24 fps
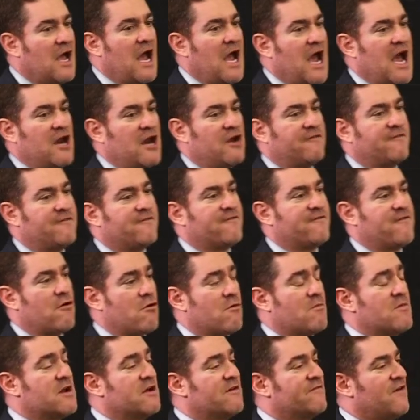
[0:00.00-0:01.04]
an
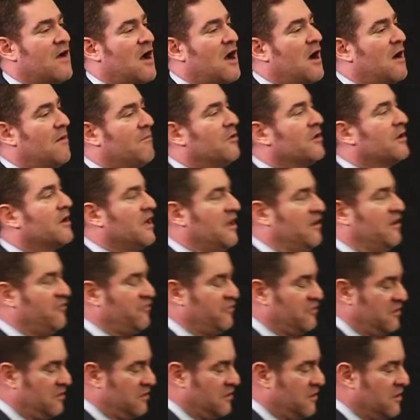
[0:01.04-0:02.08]
affirmative obligation
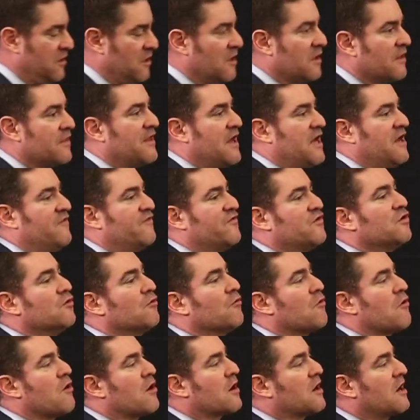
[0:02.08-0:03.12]
that if you
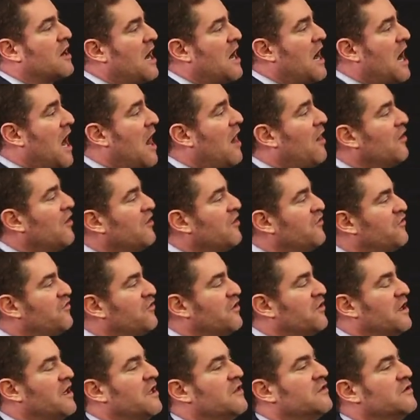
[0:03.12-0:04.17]
were a college
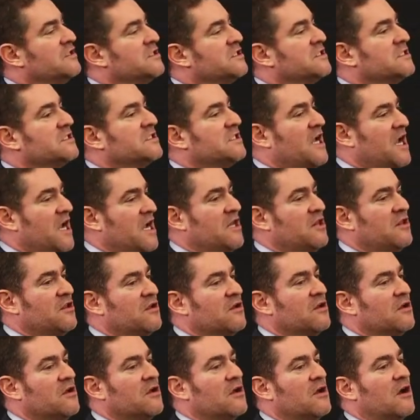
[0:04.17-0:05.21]
in the state
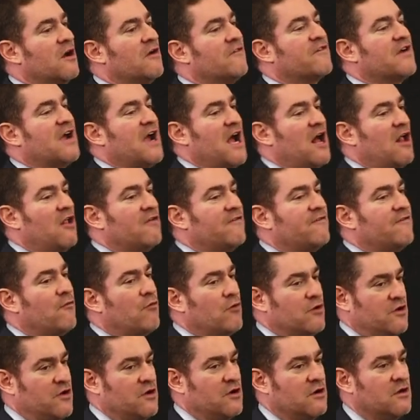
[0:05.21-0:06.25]
of
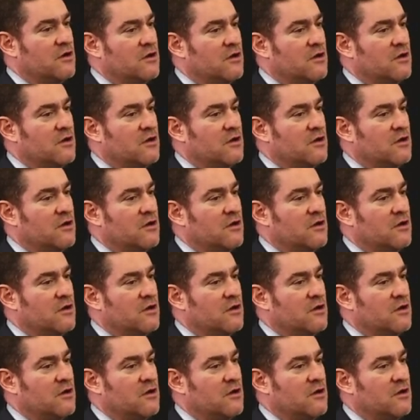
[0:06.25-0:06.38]
California